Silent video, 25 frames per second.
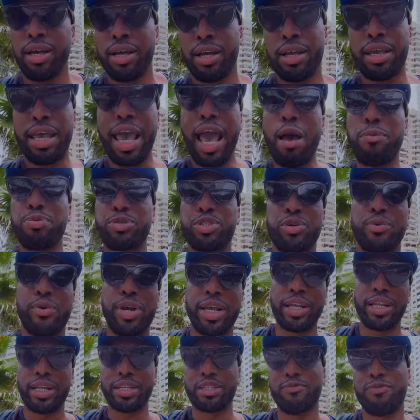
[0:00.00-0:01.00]

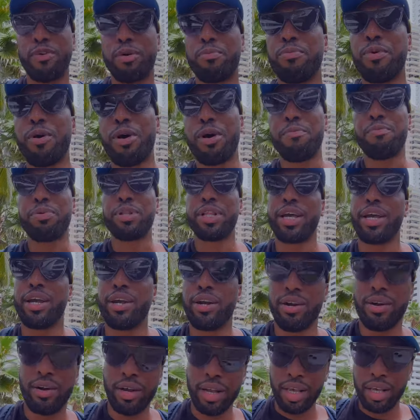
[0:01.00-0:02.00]
capturing this football
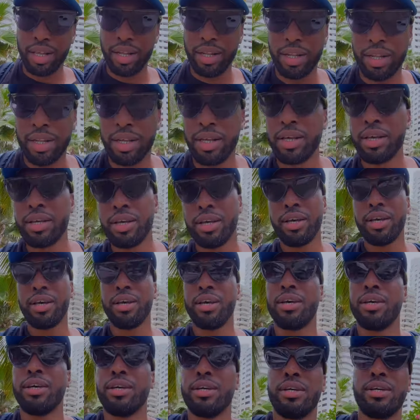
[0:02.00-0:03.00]
player and
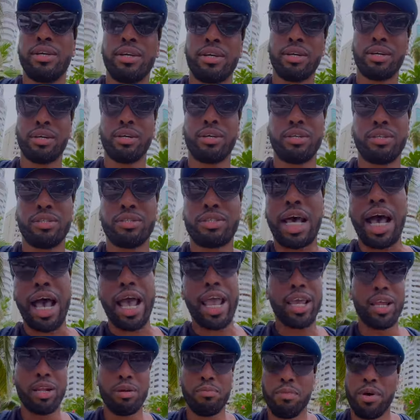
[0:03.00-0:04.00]

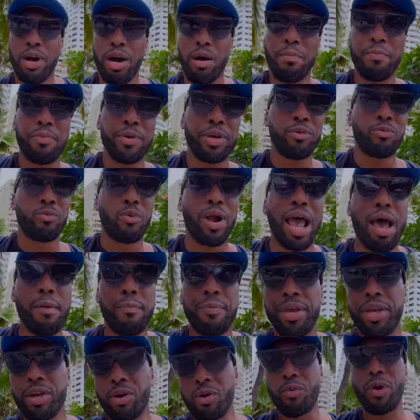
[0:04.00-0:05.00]
tying him up and
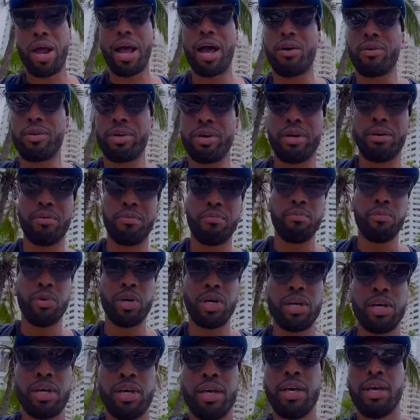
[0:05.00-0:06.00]
wrapping around him
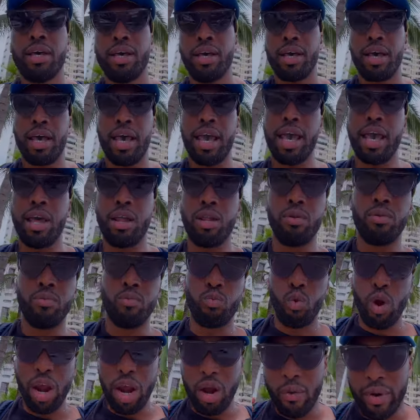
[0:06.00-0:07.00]
and
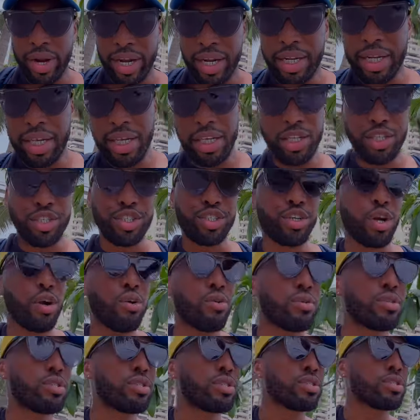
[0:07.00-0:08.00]
wearing these
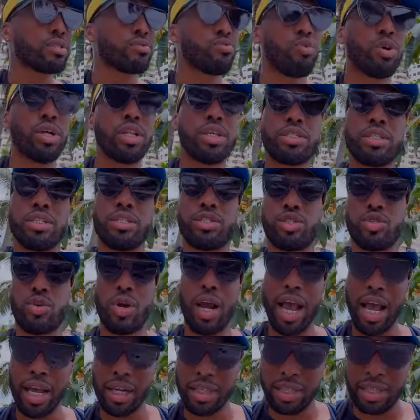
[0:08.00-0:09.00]
shirts,
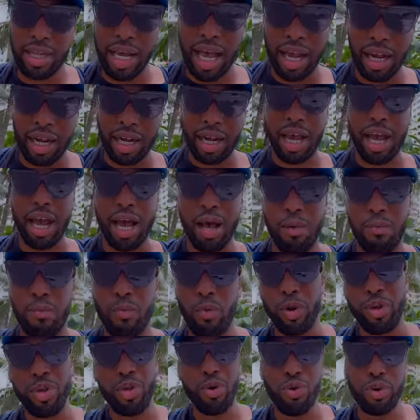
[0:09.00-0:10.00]
willisistrash.com,
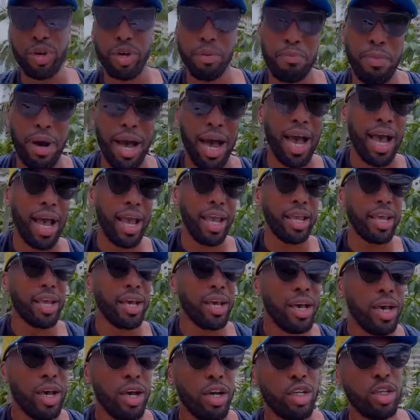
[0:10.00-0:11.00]
where you could buy
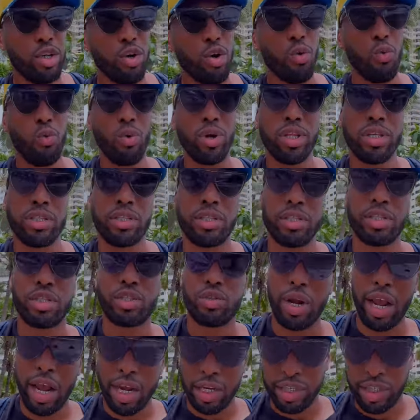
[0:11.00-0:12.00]
your Willis is
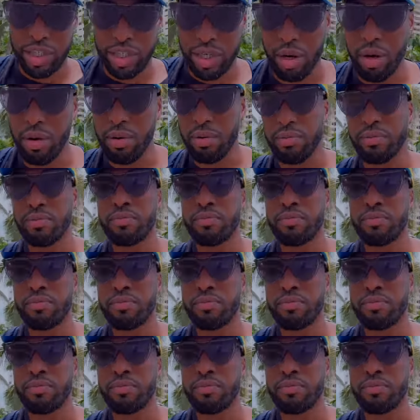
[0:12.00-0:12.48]
Trash shirt.